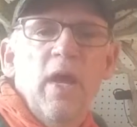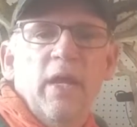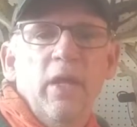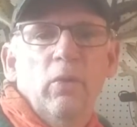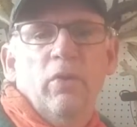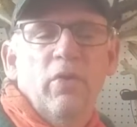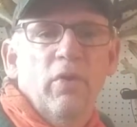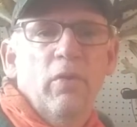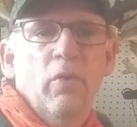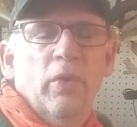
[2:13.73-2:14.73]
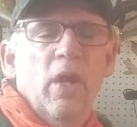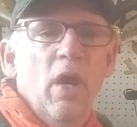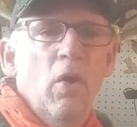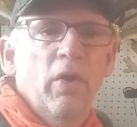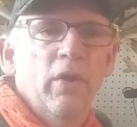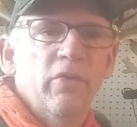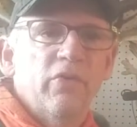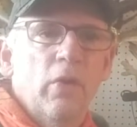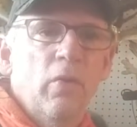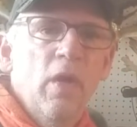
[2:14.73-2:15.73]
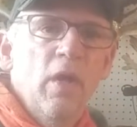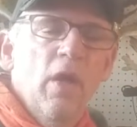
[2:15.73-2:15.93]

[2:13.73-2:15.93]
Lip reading: I killed it or caught it. So